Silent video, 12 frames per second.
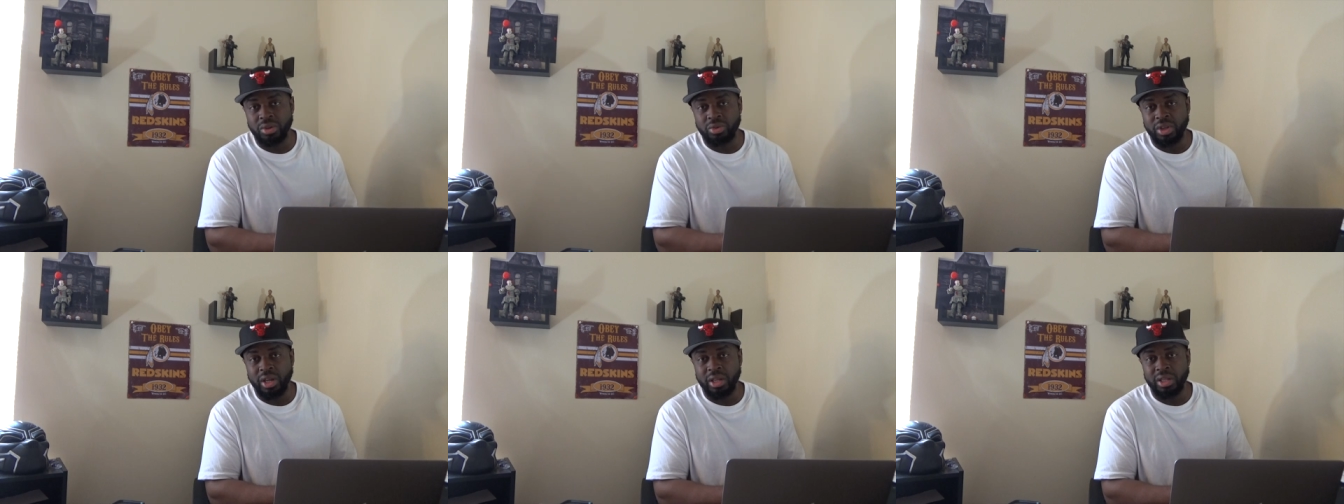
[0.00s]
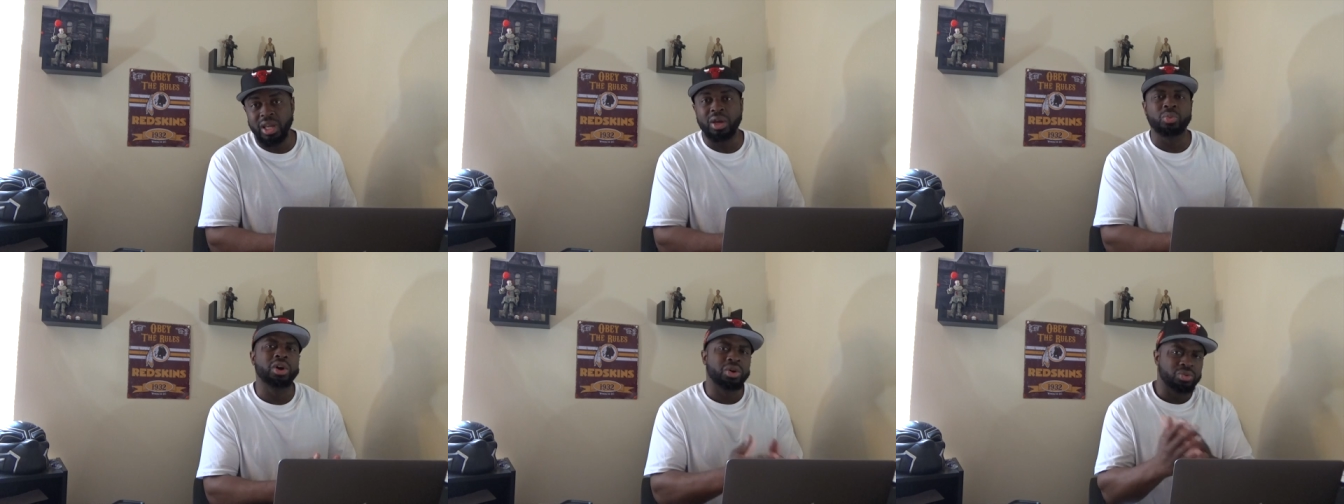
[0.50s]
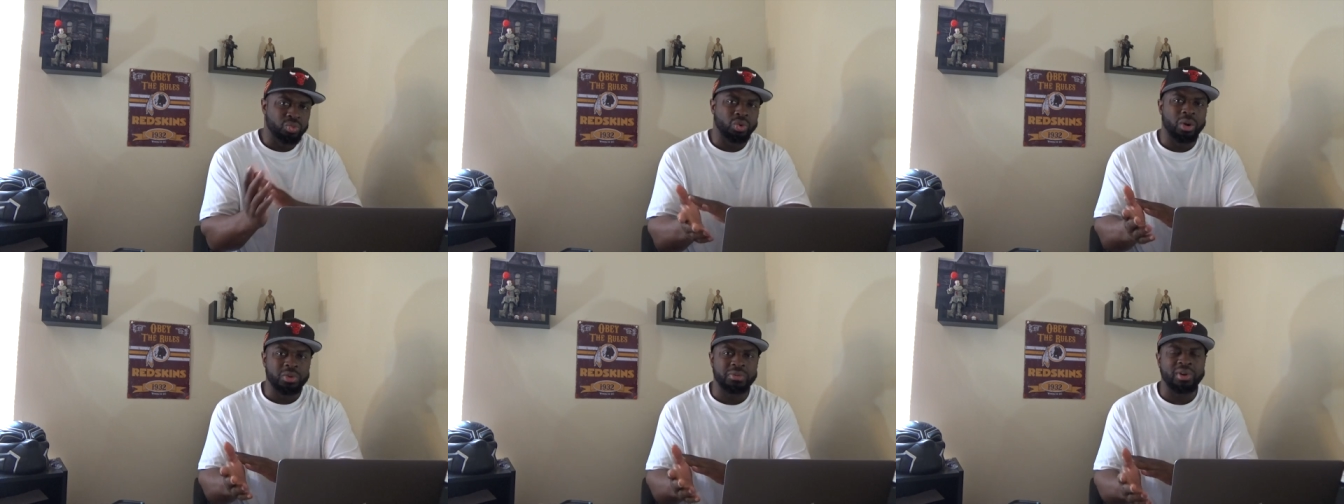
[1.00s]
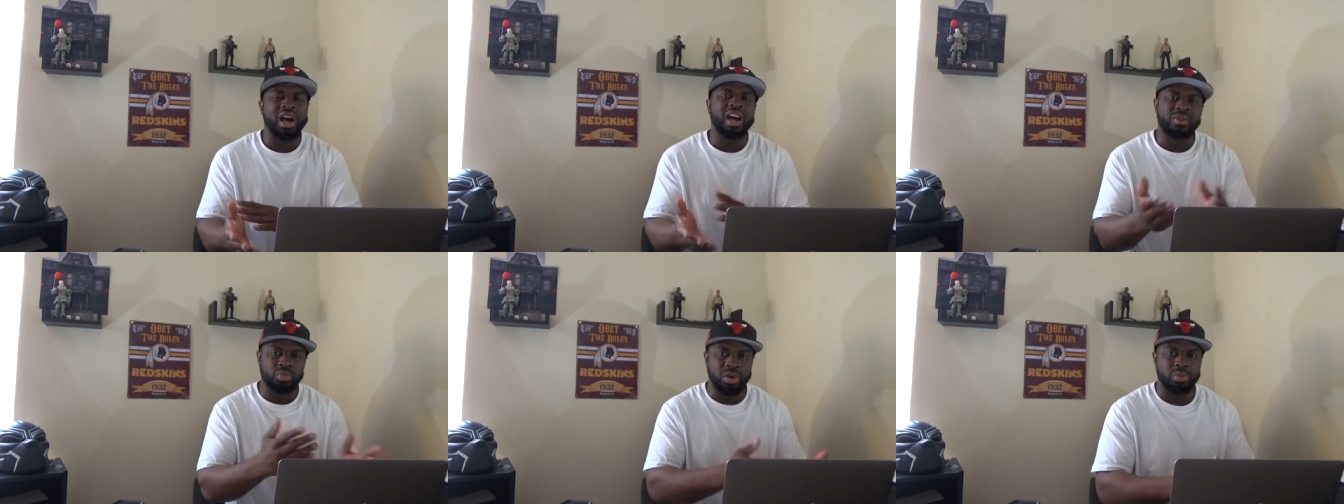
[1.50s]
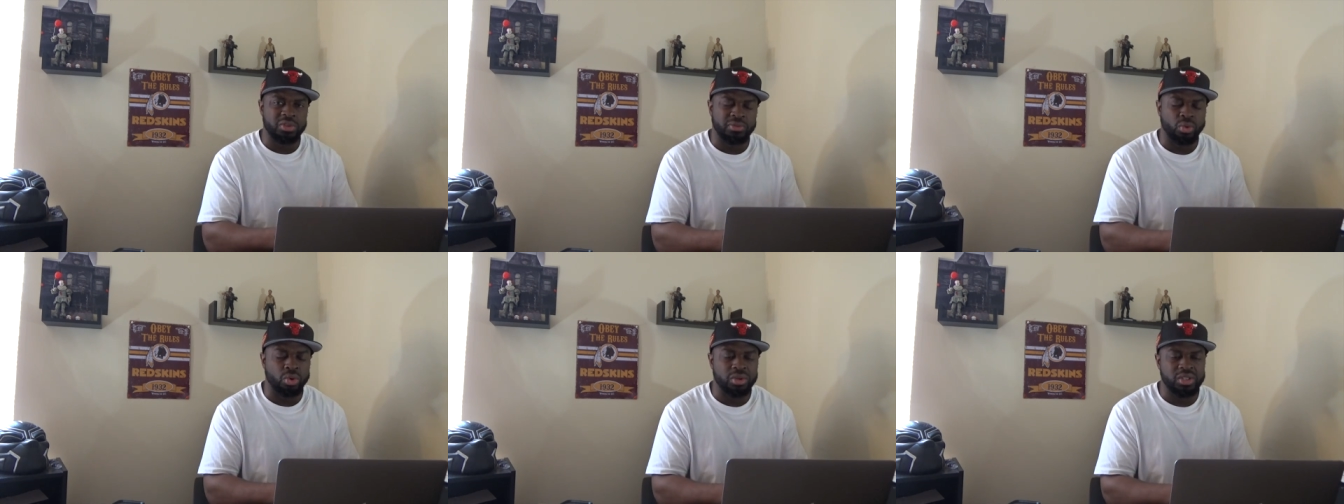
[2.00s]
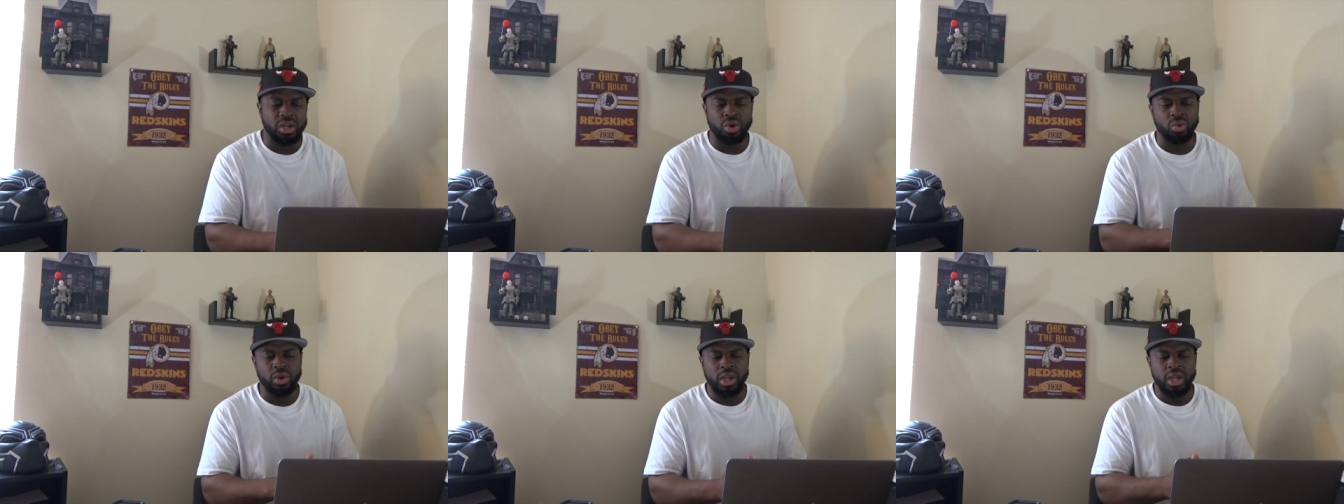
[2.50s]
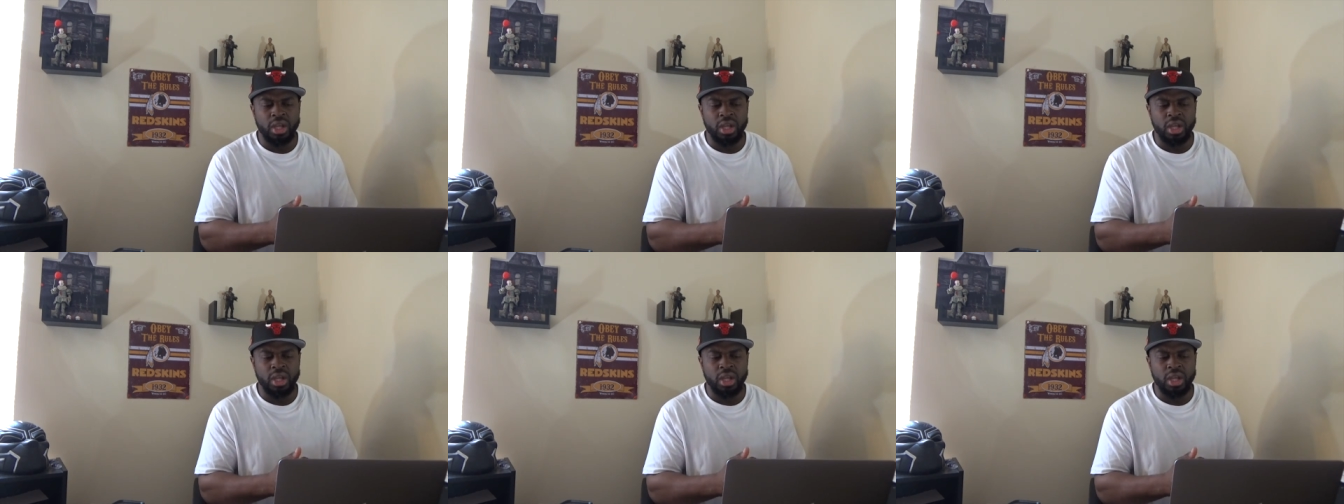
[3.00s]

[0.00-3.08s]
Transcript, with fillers: Okay, and well, one was five, one was four. So,